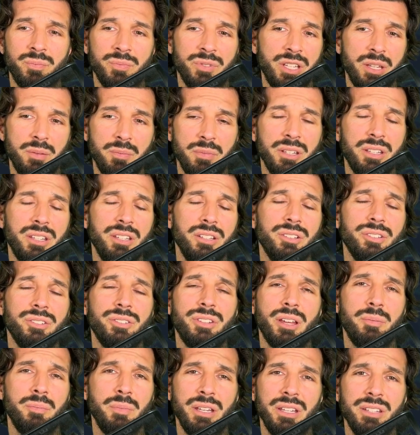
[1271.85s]
gaming guild
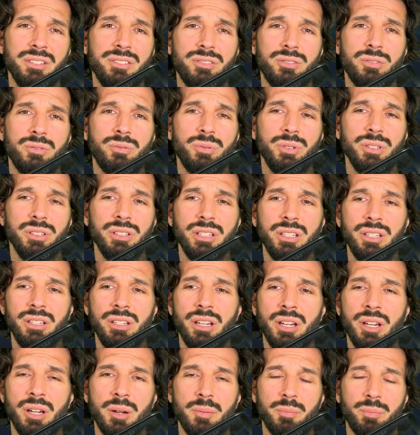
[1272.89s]
that makes to
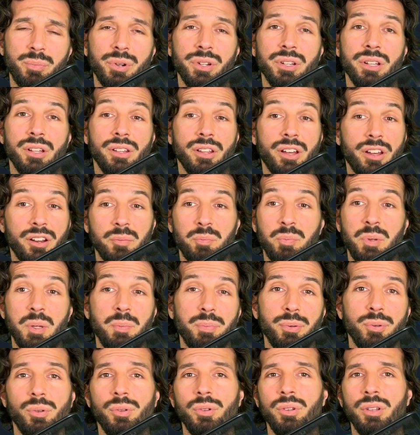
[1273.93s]
really bring a lot of
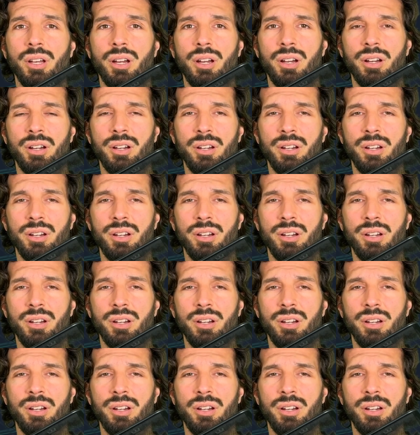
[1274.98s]
people